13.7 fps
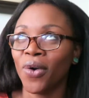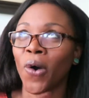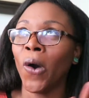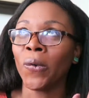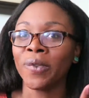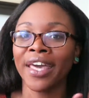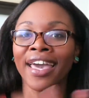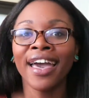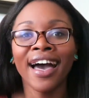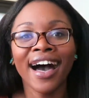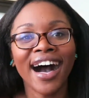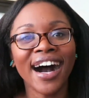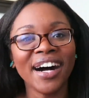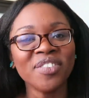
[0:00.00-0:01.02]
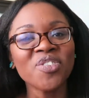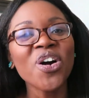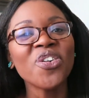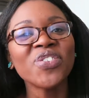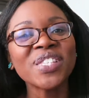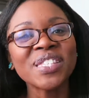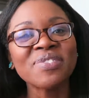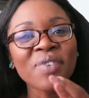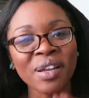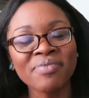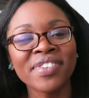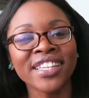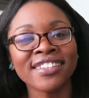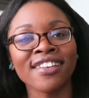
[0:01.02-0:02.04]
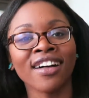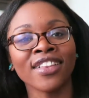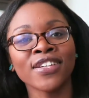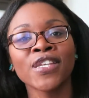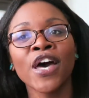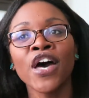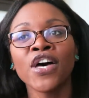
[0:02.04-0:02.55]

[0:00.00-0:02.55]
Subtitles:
Was $1 billion.